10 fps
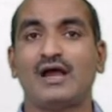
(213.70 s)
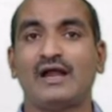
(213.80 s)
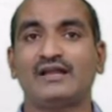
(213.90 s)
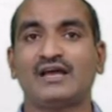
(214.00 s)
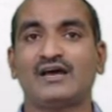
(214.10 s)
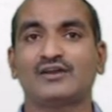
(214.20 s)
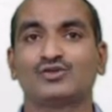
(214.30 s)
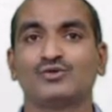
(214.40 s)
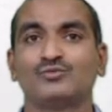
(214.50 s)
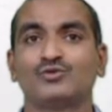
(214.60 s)
at
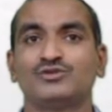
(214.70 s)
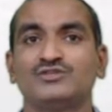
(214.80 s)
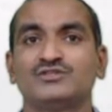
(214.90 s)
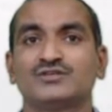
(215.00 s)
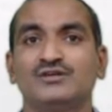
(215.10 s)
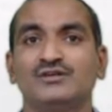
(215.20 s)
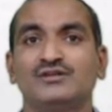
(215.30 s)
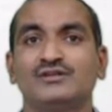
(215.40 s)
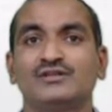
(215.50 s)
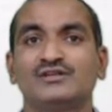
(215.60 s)
ortho
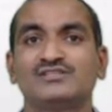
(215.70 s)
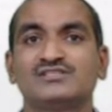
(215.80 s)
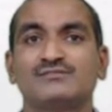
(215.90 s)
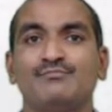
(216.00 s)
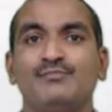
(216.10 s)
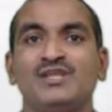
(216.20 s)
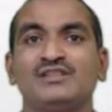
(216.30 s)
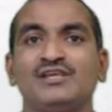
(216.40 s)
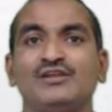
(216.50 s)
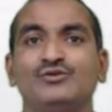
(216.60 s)
position there is
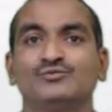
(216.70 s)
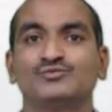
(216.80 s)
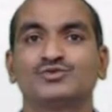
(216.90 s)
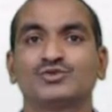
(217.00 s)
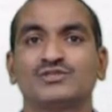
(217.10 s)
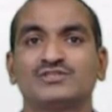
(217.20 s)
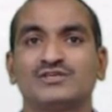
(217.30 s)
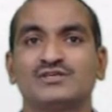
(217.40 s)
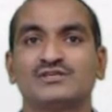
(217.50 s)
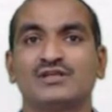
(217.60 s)
methyl group. So this
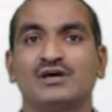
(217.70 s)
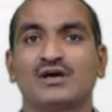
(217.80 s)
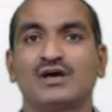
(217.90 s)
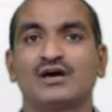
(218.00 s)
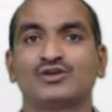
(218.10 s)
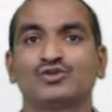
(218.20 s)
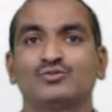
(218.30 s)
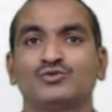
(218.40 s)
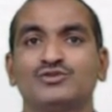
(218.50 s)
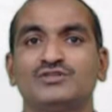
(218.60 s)
is the
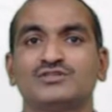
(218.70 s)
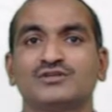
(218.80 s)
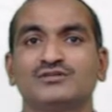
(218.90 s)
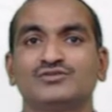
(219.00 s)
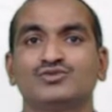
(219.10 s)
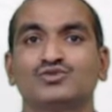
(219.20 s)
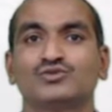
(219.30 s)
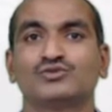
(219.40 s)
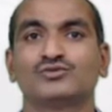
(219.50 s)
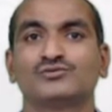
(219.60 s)
ortho position.
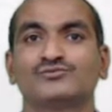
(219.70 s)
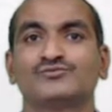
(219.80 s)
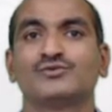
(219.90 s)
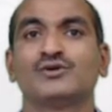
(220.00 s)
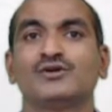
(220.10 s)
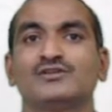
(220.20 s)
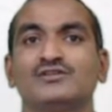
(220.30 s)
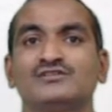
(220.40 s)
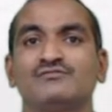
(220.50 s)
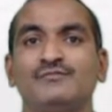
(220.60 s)
So
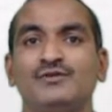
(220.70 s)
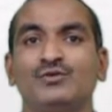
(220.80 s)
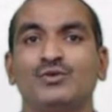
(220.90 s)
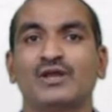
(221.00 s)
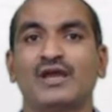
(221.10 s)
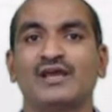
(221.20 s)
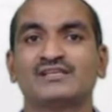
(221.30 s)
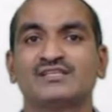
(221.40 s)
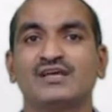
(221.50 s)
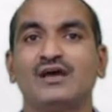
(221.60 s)
this will be known
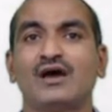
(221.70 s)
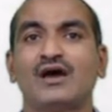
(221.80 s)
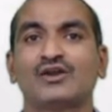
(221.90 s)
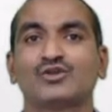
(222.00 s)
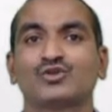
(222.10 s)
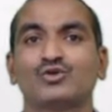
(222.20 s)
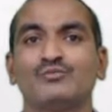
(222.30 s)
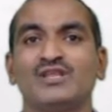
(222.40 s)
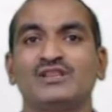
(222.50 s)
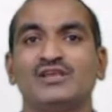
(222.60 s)
as the
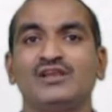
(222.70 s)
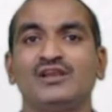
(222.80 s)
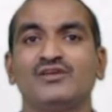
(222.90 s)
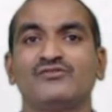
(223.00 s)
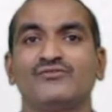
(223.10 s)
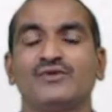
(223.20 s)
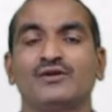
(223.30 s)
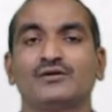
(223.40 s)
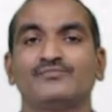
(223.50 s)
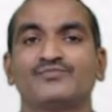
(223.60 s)
orthomethyl
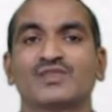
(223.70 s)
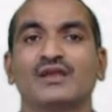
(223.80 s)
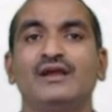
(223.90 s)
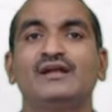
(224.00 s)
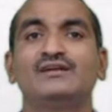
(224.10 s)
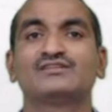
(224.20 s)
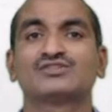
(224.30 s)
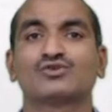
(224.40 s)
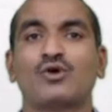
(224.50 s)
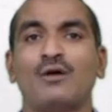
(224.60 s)
phenol. Its
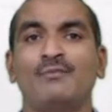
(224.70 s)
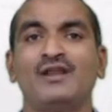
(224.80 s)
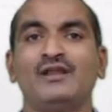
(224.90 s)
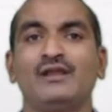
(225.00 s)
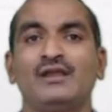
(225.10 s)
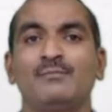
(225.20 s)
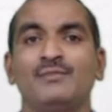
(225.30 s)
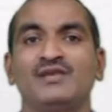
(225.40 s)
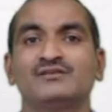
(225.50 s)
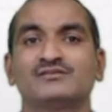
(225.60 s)
common name
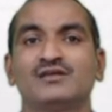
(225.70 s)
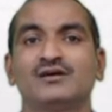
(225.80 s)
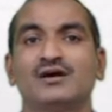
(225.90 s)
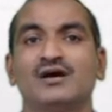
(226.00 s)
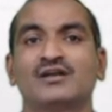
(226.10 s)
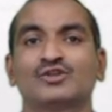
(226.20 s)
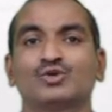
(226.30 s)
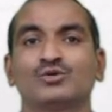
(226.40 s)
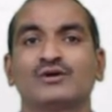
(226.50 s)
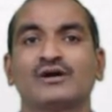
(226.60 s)
is the
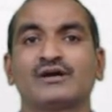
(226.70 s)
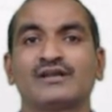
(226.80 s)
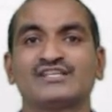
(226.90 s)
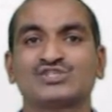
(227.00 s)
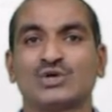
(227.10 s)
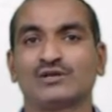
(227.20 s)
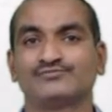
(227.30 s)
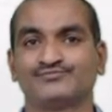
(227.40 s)
orthocresol.